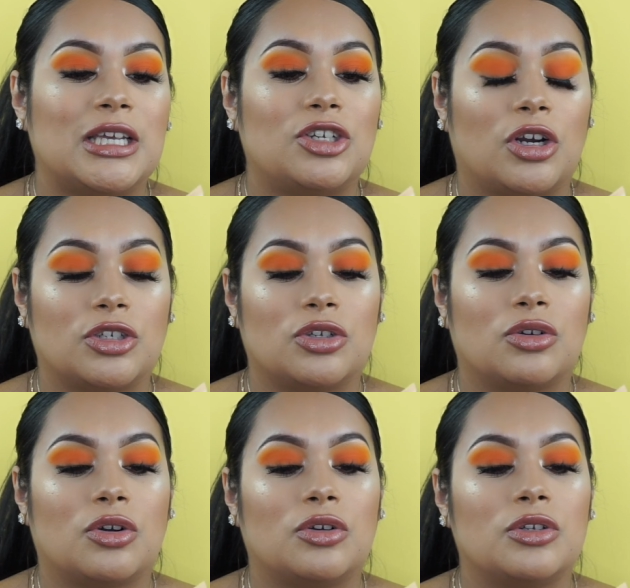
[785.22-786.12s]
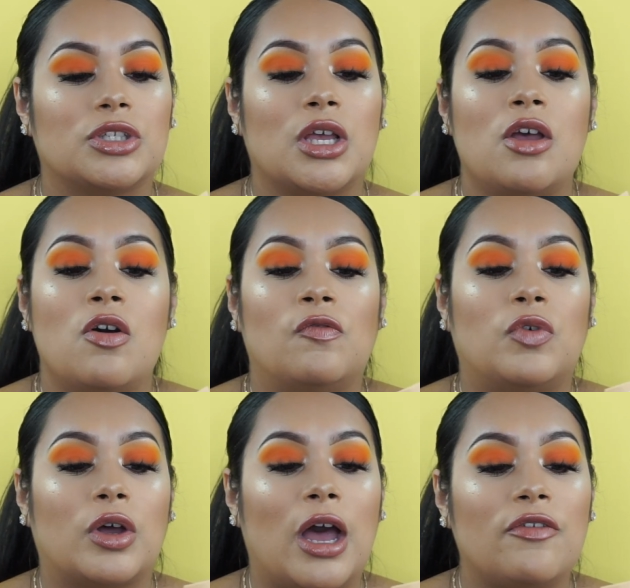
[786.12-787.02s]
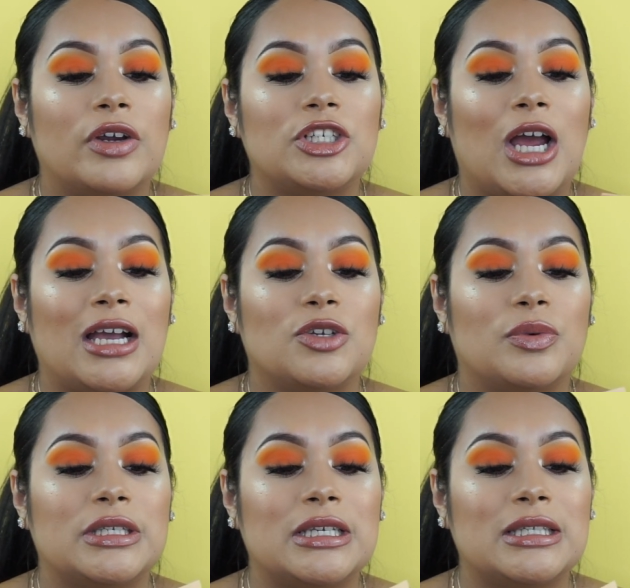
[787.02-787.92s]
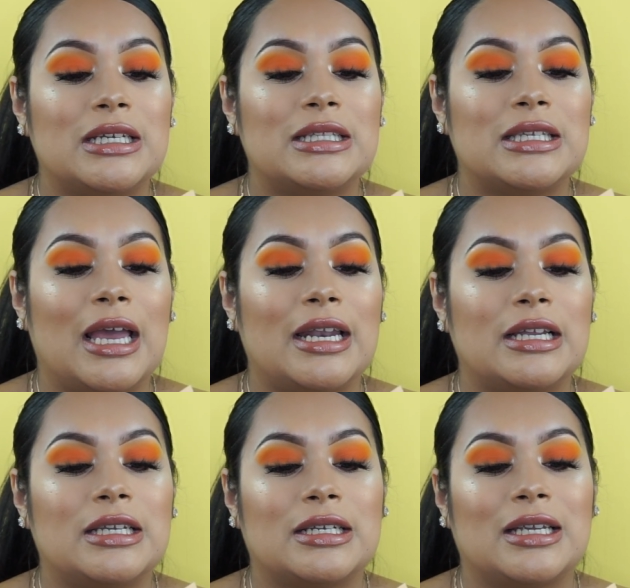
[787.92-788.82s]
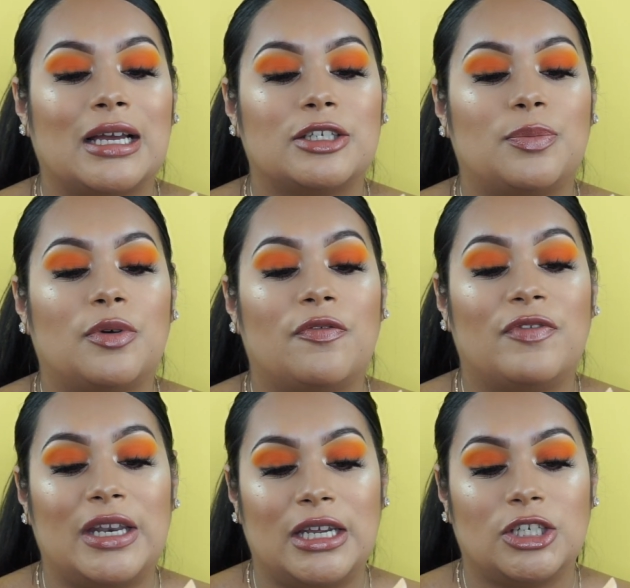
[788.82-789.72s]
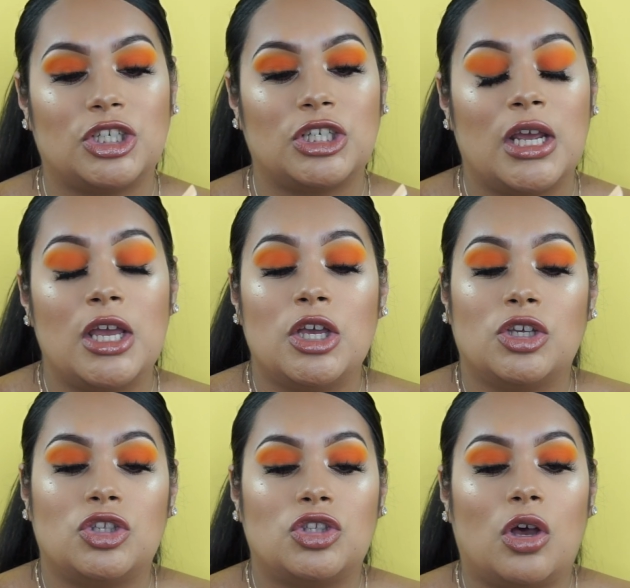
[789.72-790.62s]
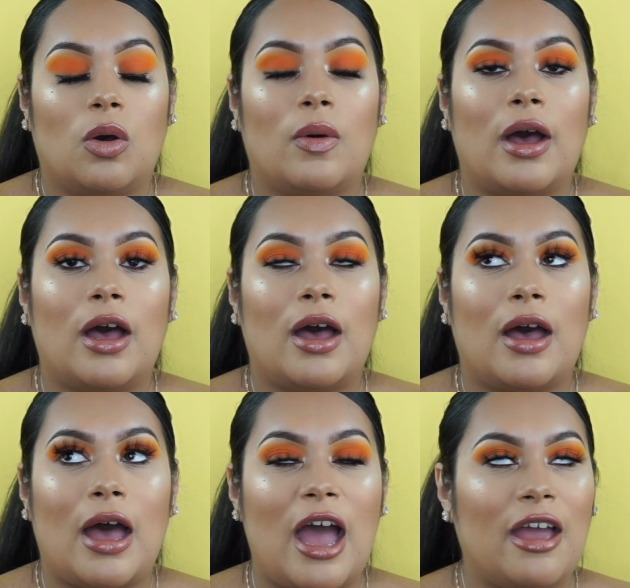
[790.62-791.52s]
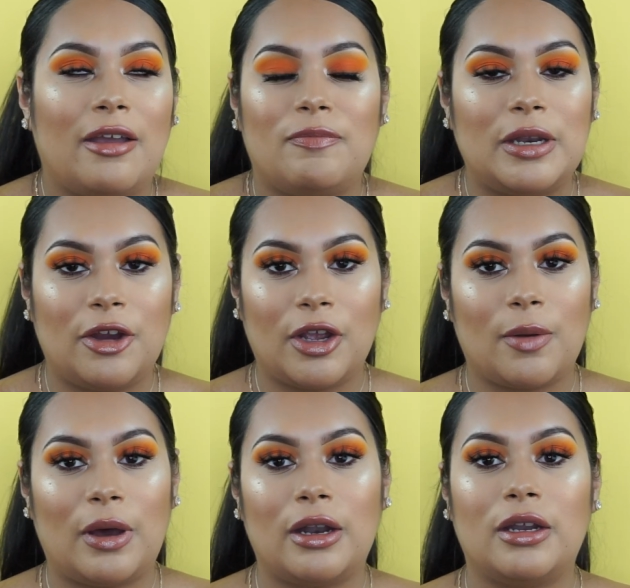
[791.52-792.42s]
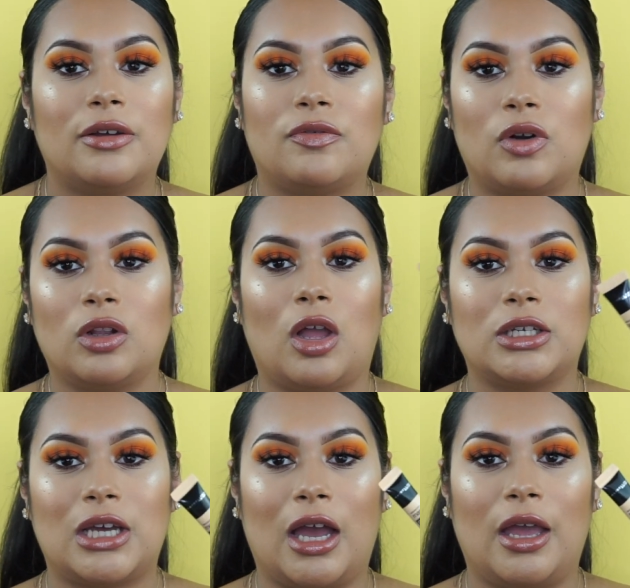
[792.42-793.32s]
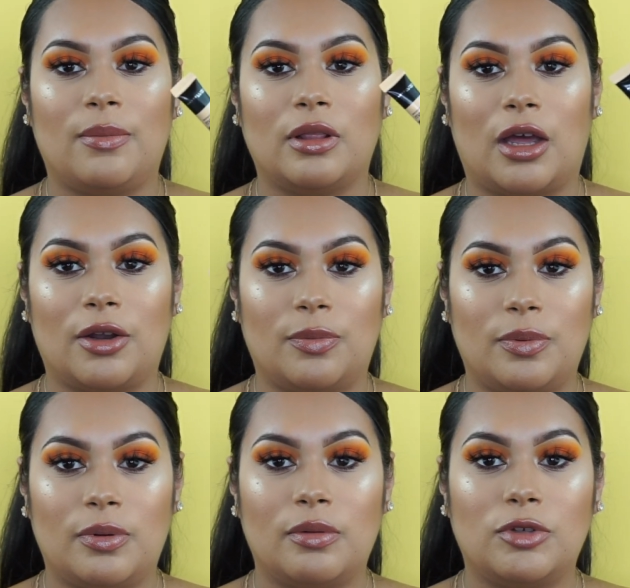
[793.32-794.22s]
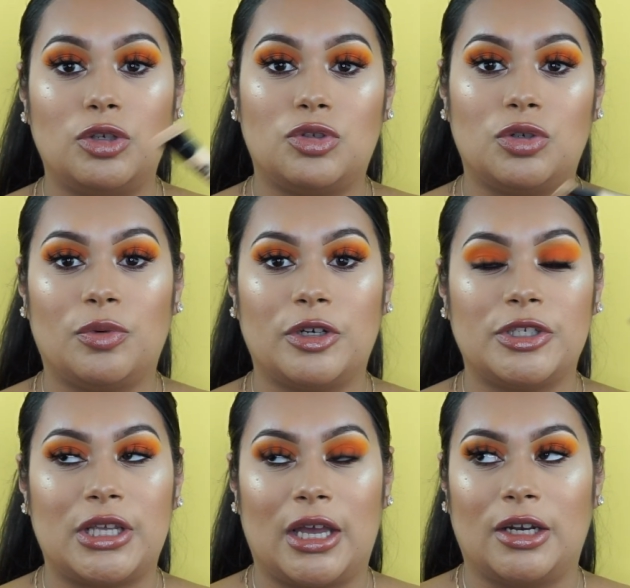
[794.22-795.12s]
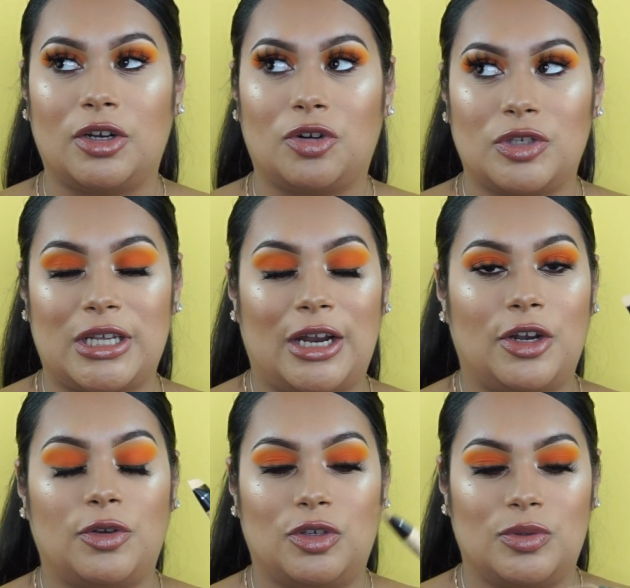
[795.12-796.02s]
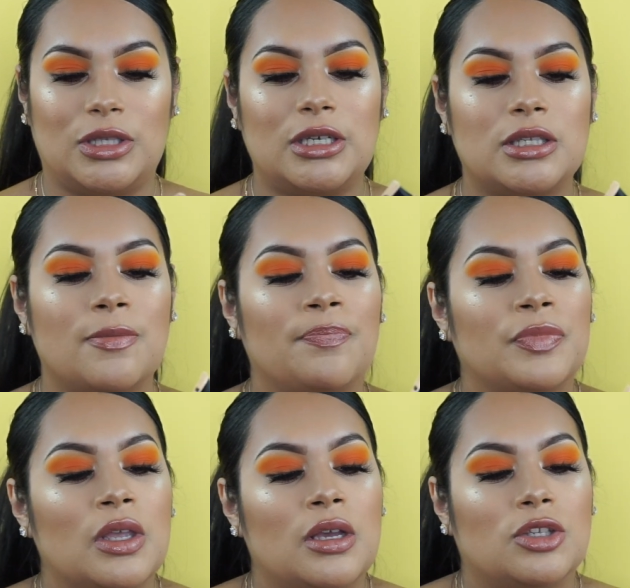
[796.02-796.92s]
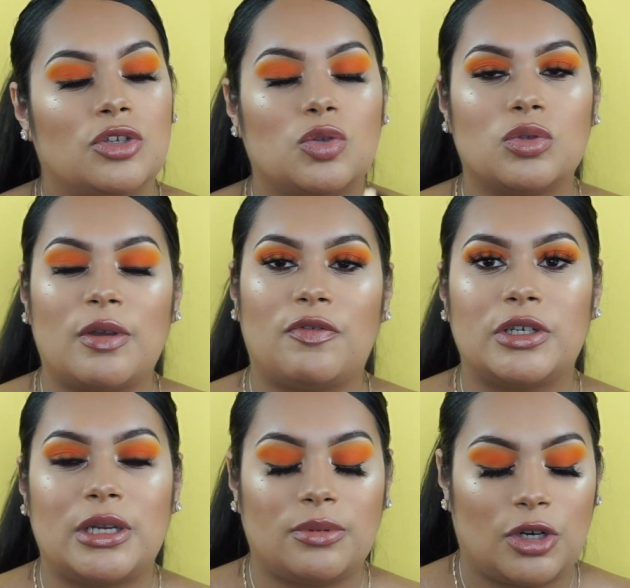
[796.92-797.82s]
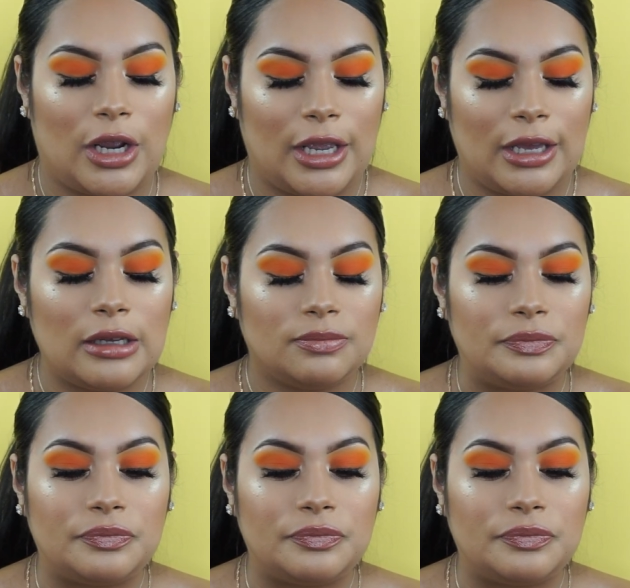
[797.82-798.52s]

and dark circles, full coverage, high resistance, and undetectable finish. So I've been hearing about it for a long time. A lot of YouTubers and girls that I know use this. So this was my first time trying it.